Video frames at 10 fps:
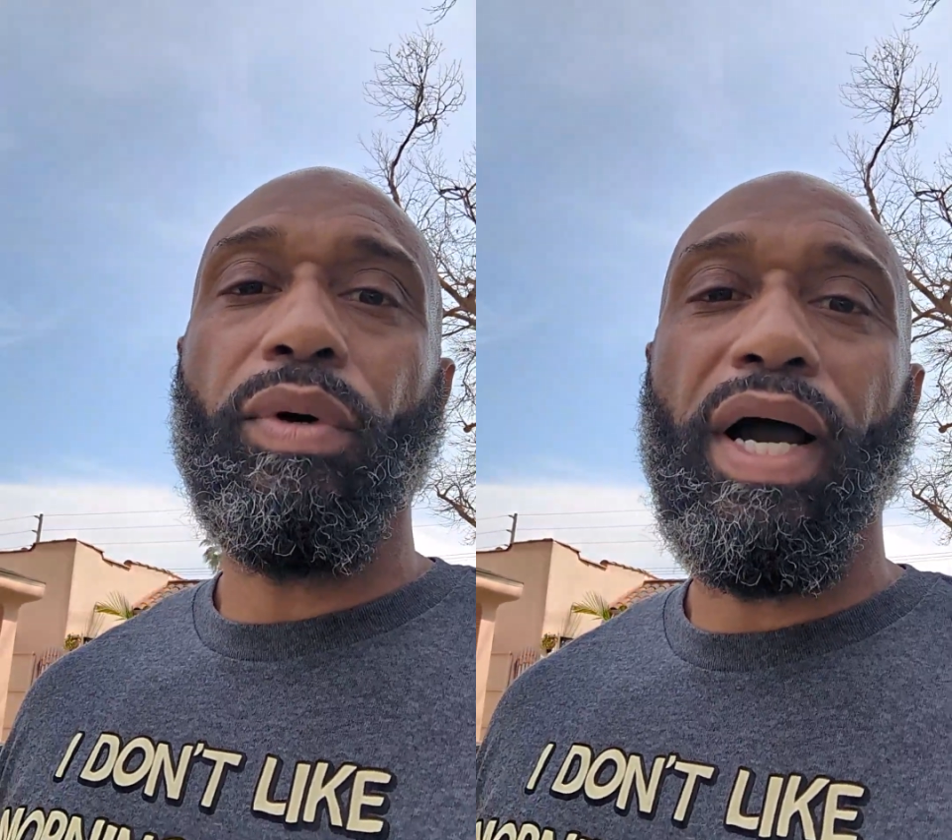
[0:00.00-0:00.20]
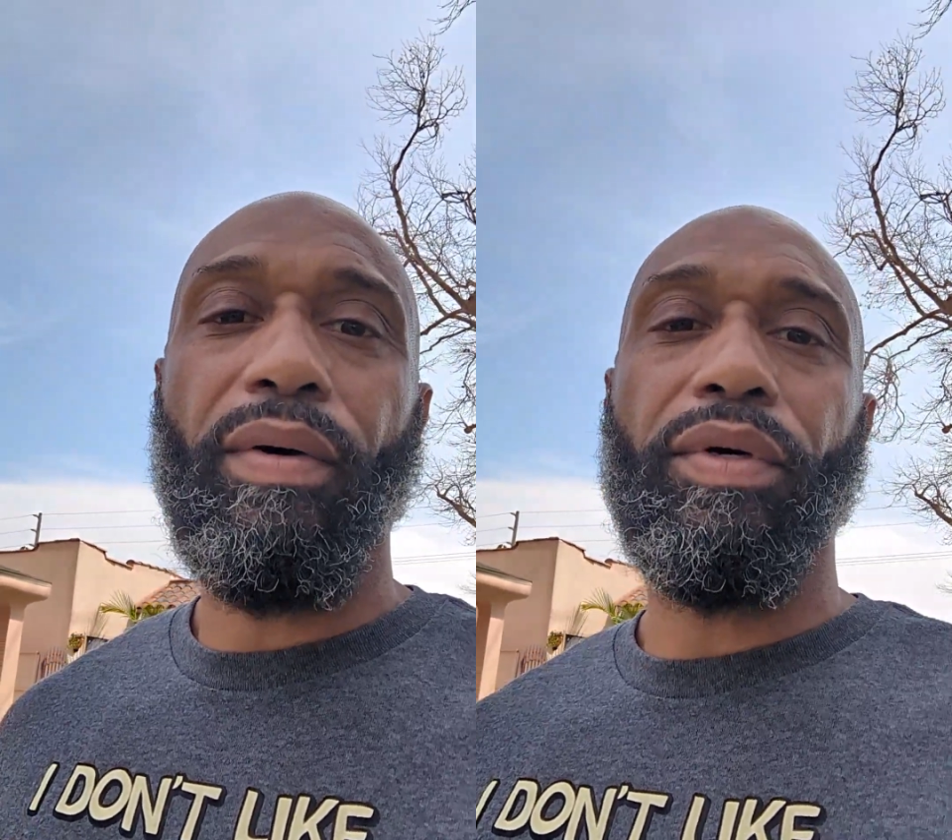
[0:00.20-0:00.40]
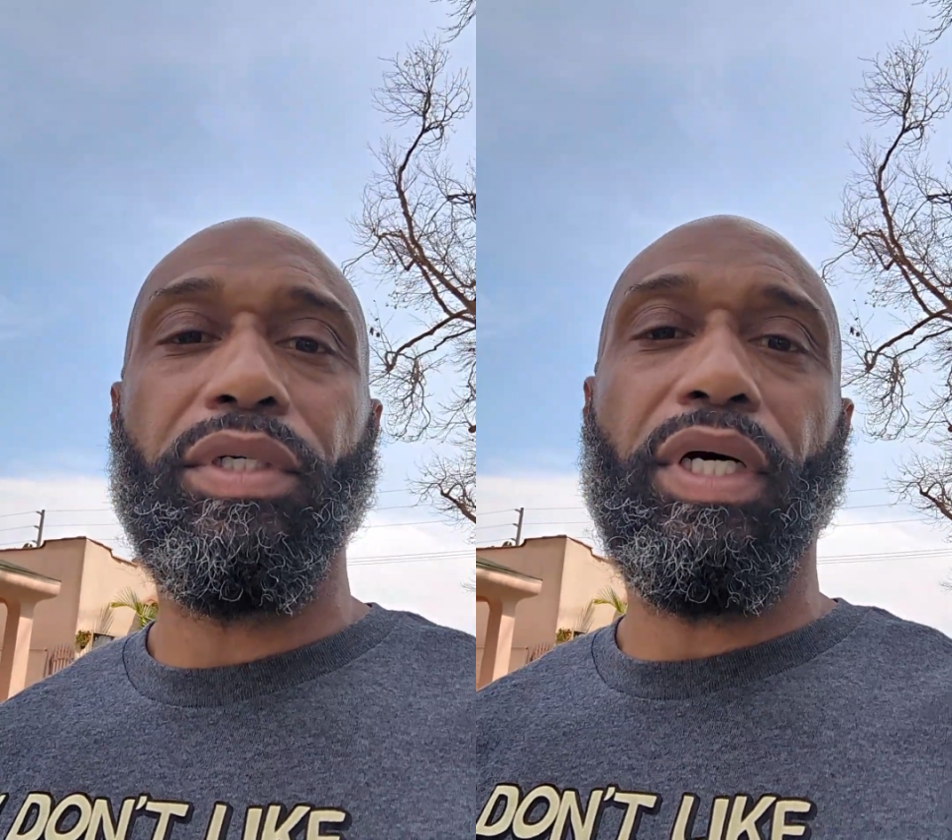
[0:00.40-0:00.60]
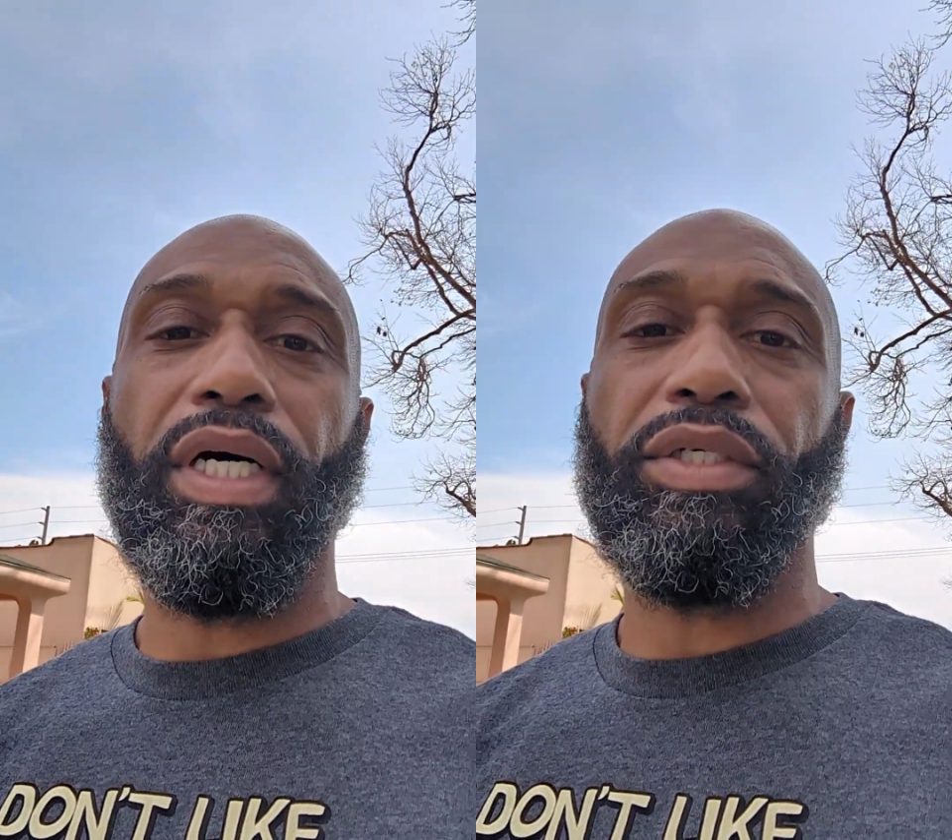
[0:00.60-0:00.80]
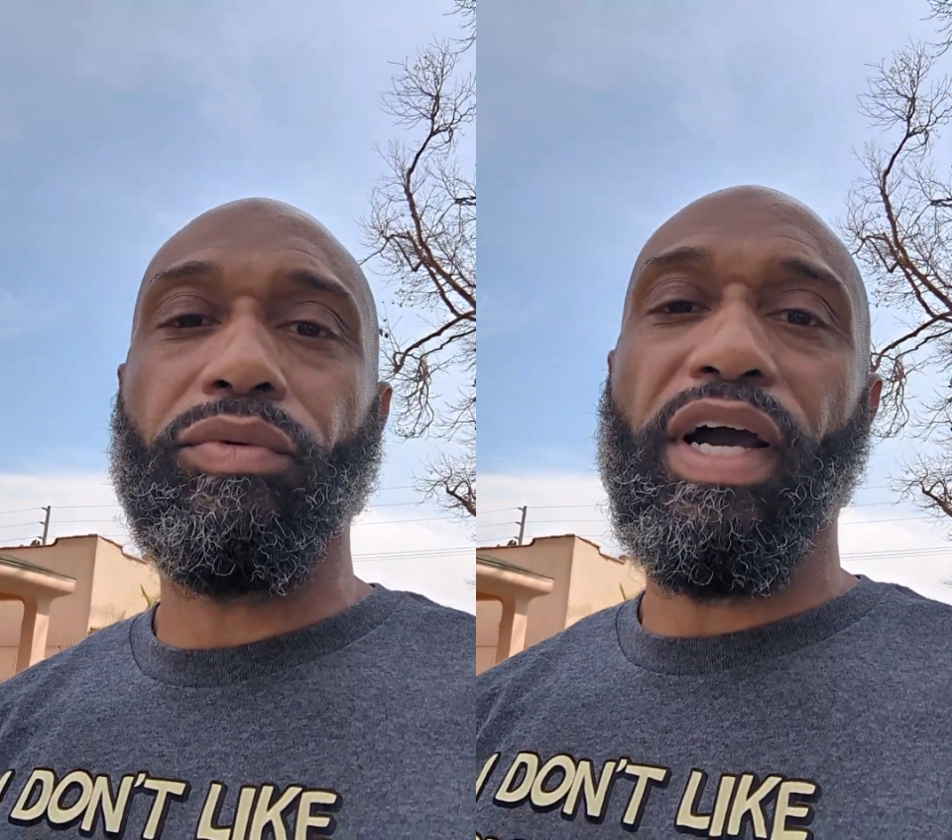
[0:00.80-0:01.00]
hour
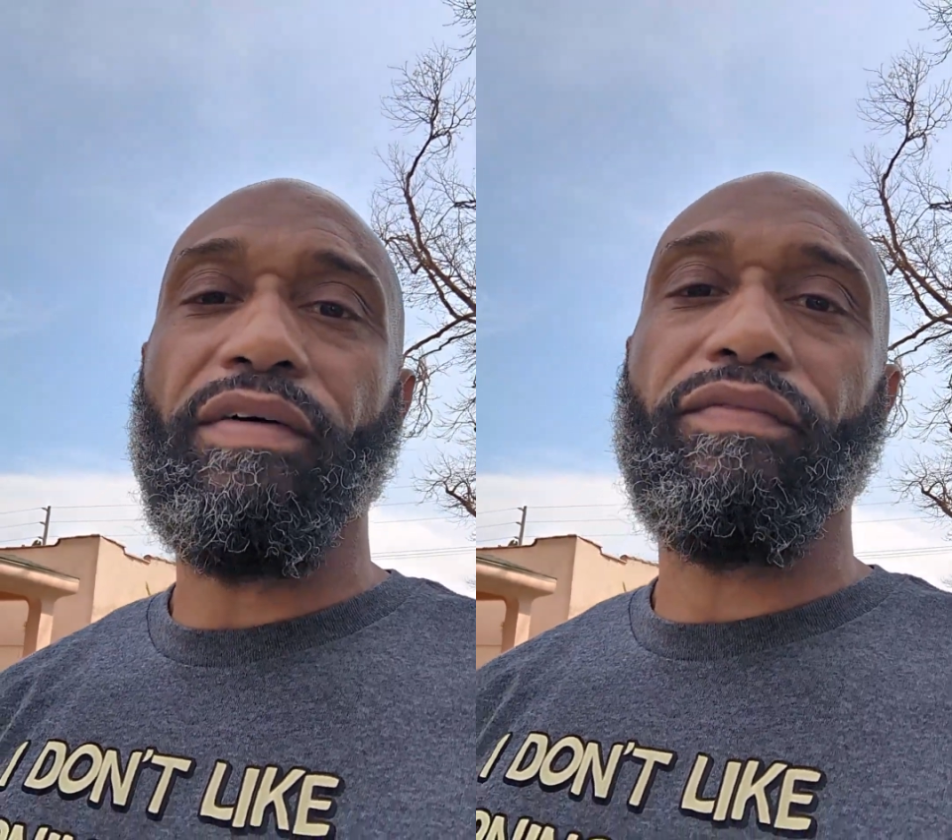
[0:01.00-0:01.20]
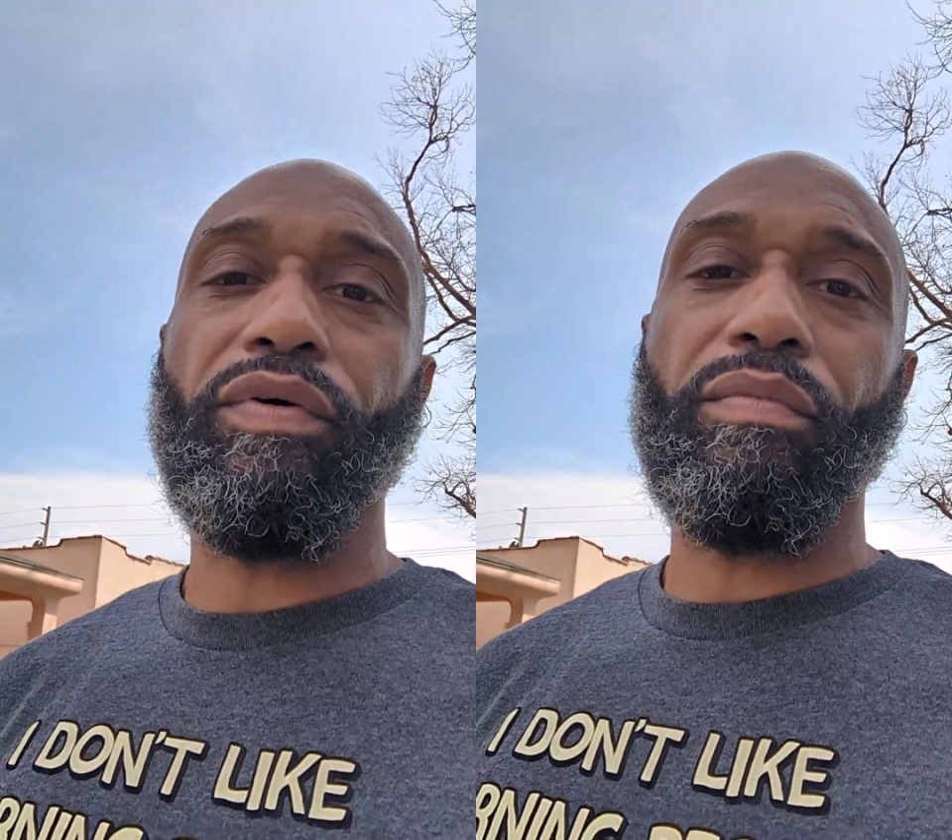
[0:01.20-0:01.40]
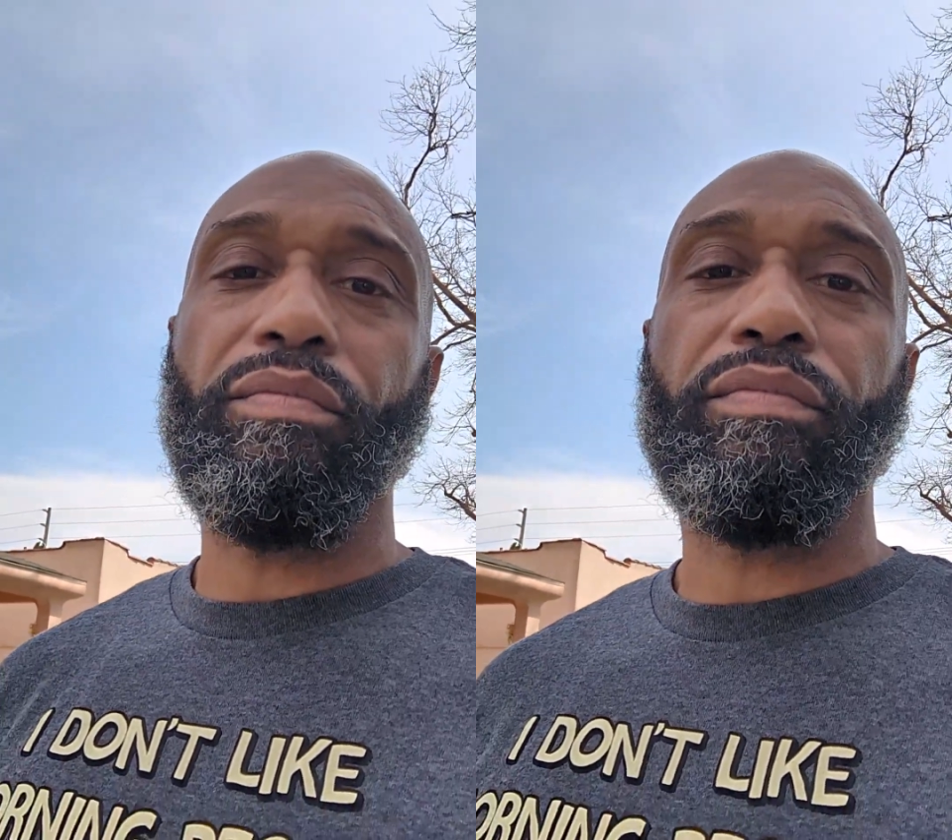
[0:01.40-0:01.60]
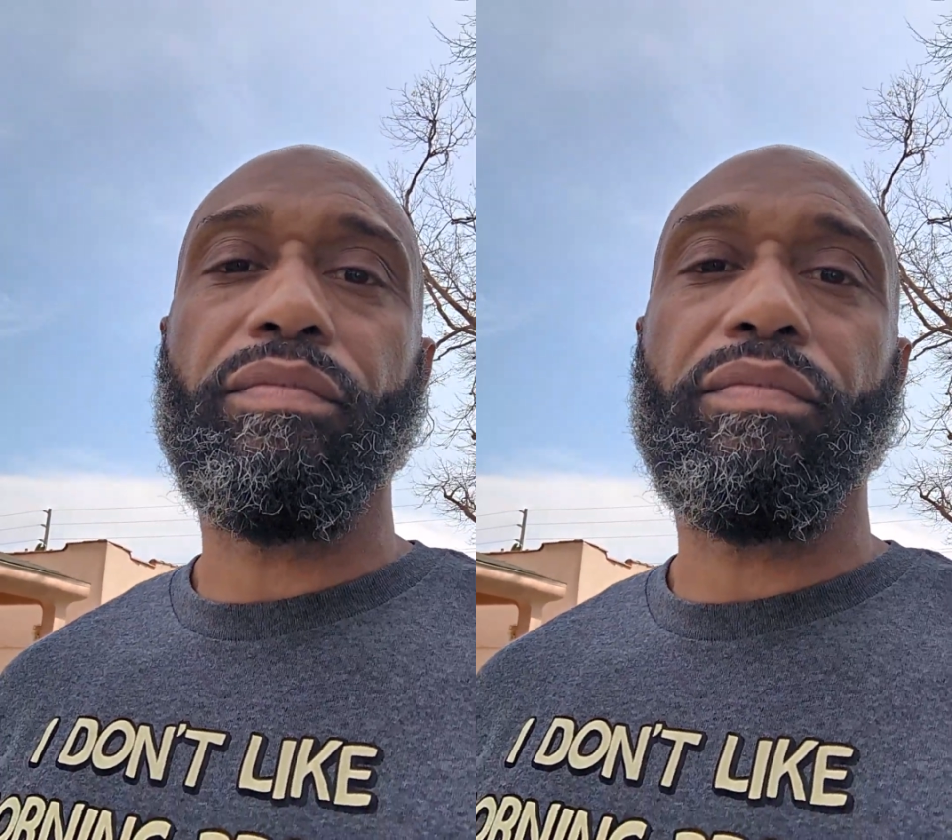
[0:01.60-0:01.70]
uh, drive from